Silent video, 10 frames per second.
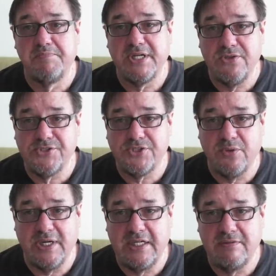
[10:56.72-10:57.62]
Bigger
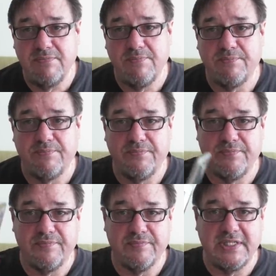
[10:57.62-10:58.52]
screen.
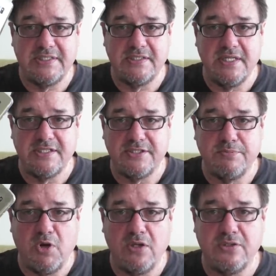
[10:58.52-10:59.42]
This is a
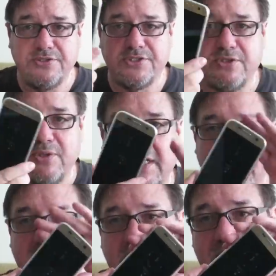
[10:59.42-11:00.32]
smaller
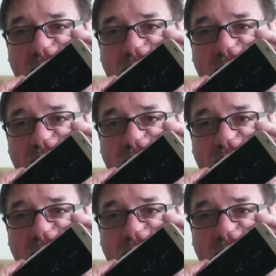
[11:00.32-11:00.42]
screen,